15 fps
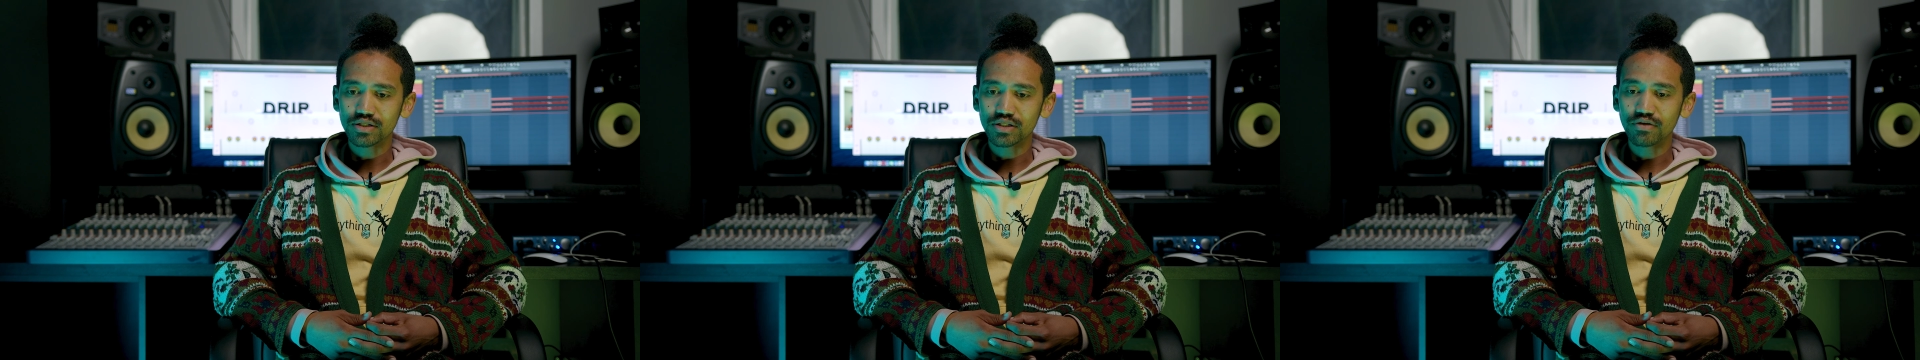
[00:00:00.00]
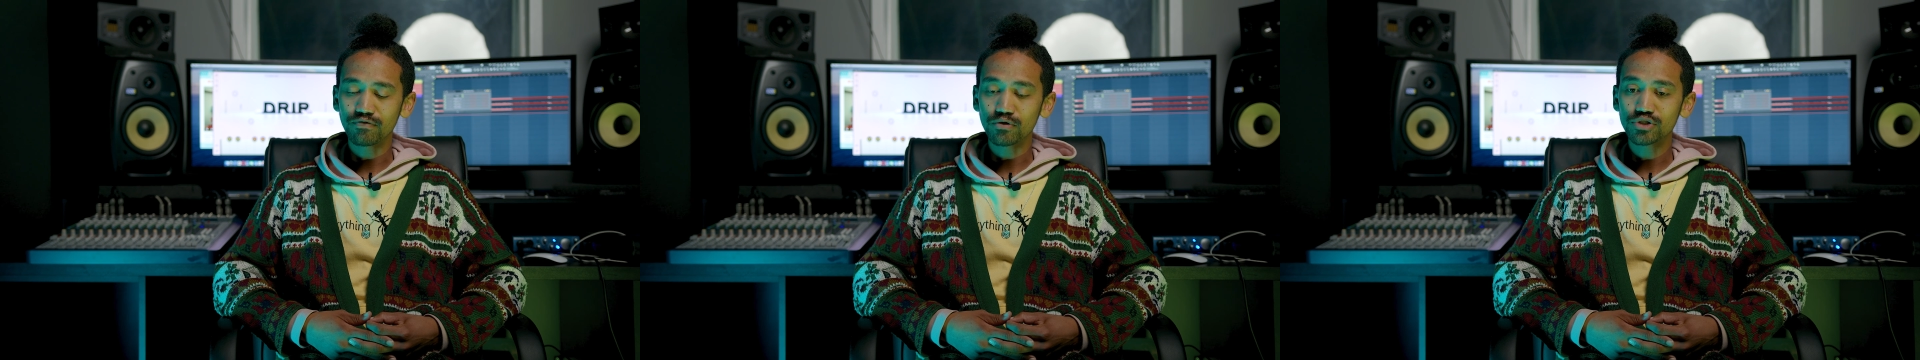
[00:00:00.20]

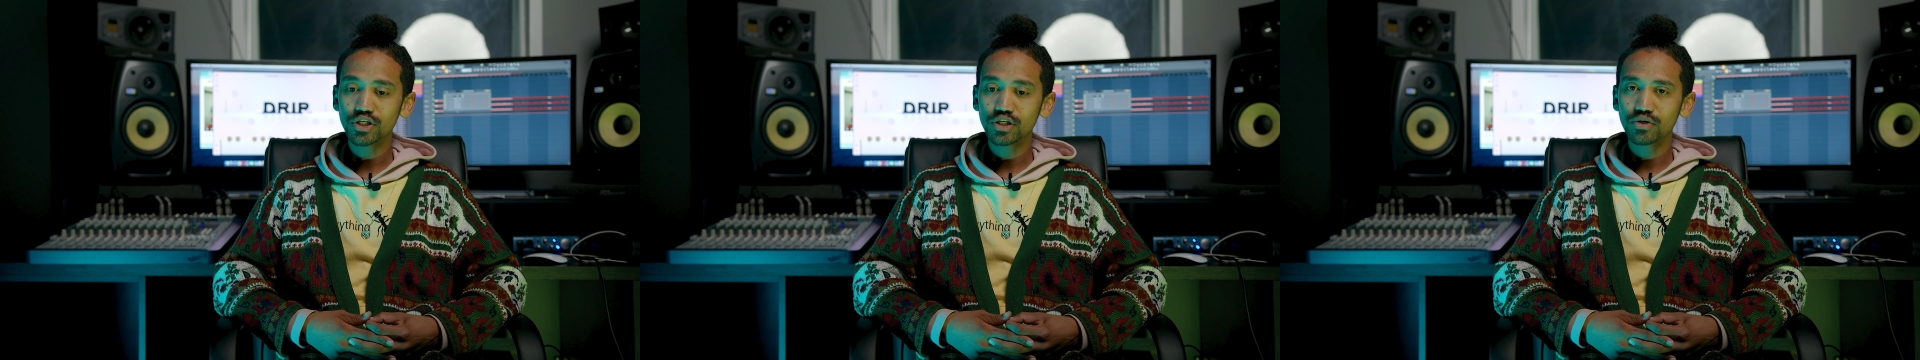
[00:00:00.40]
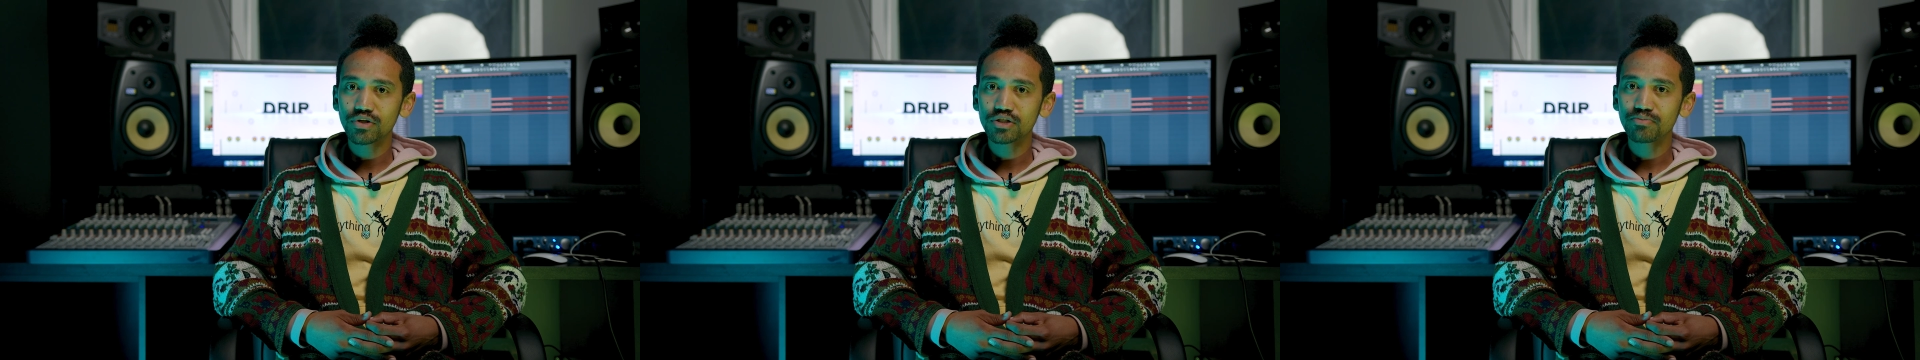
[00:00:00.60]
if you
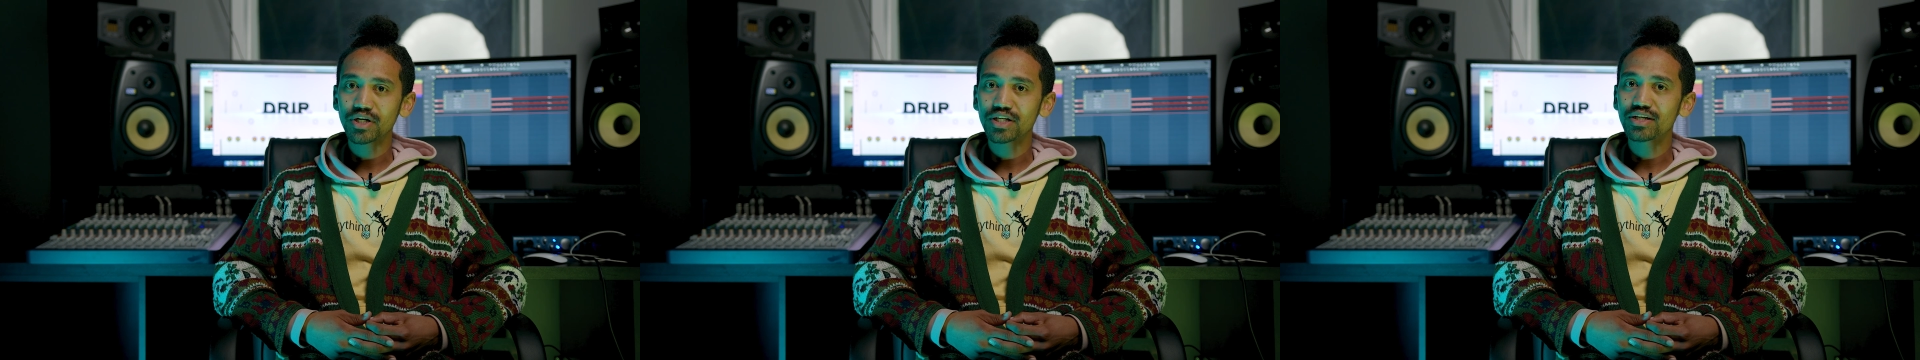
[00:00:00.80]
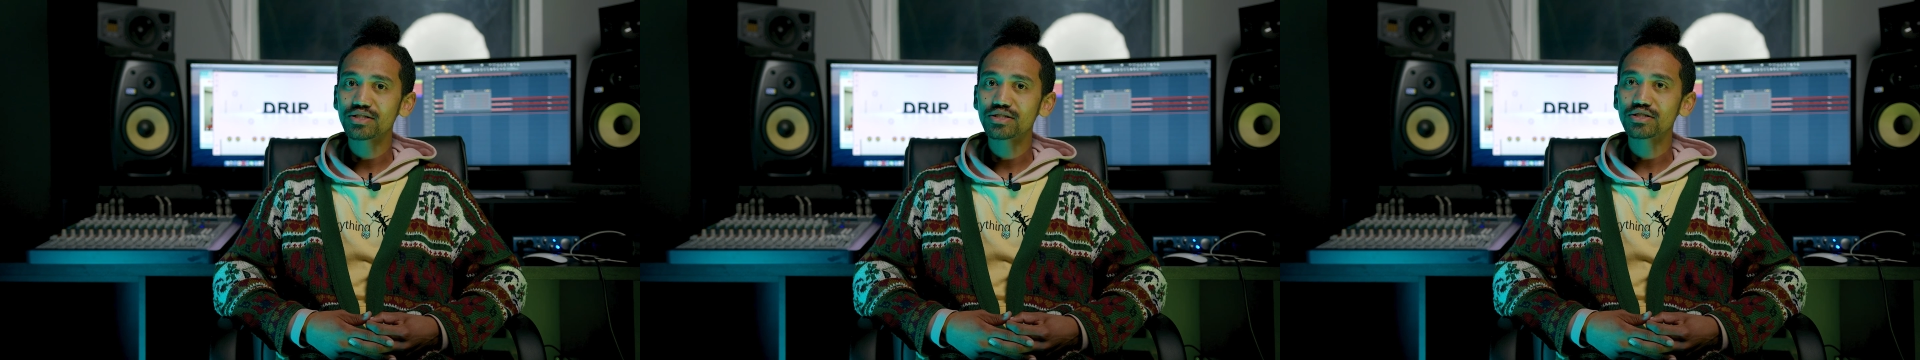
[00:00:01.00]
set your
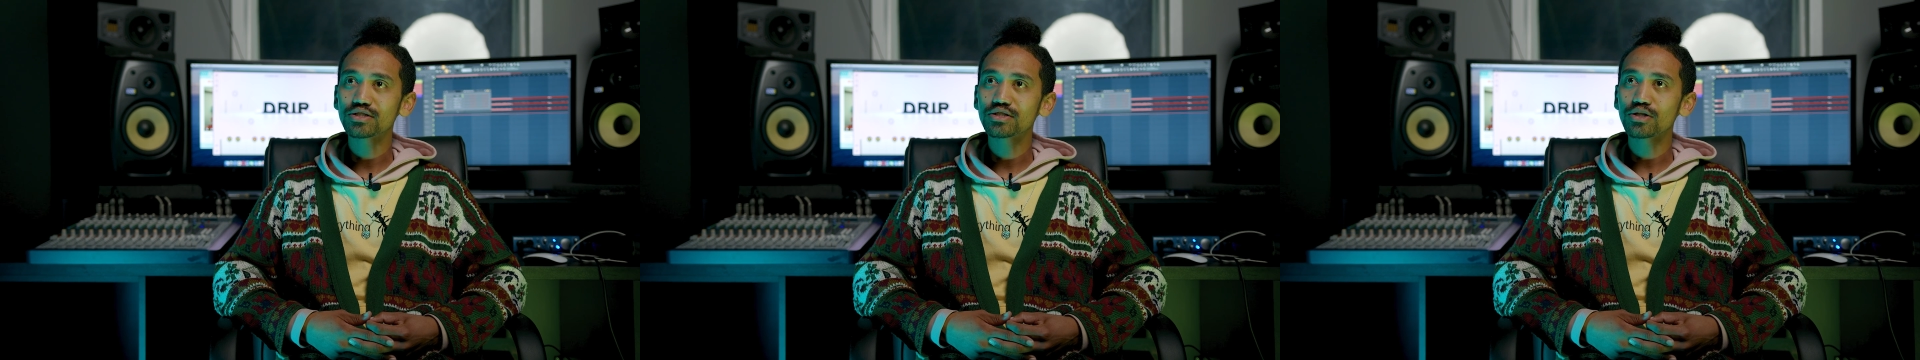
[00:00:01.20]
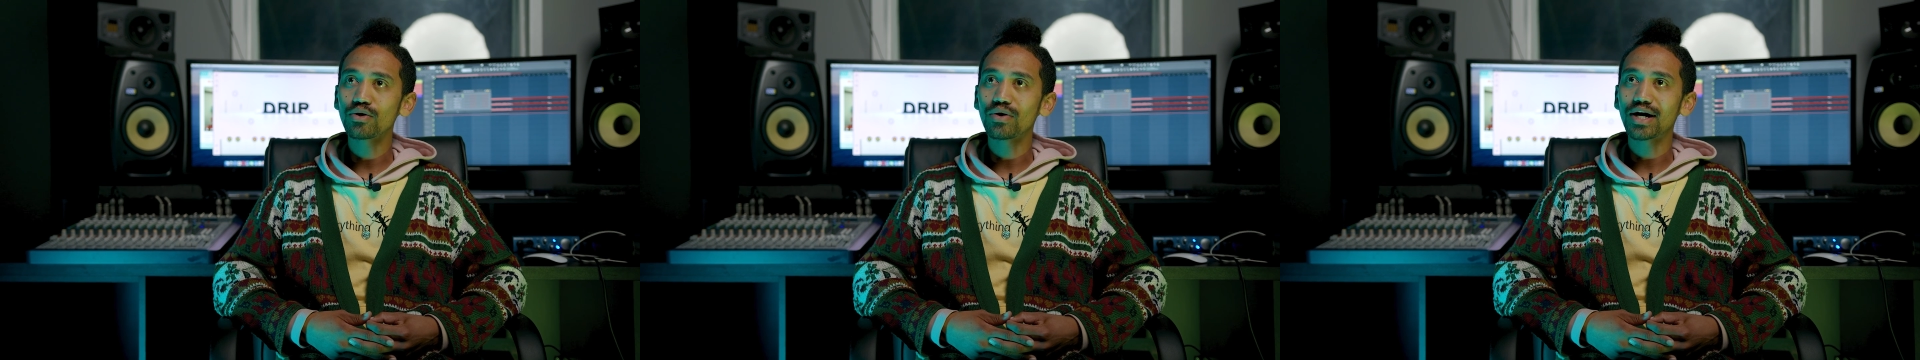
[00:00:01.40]
expectations so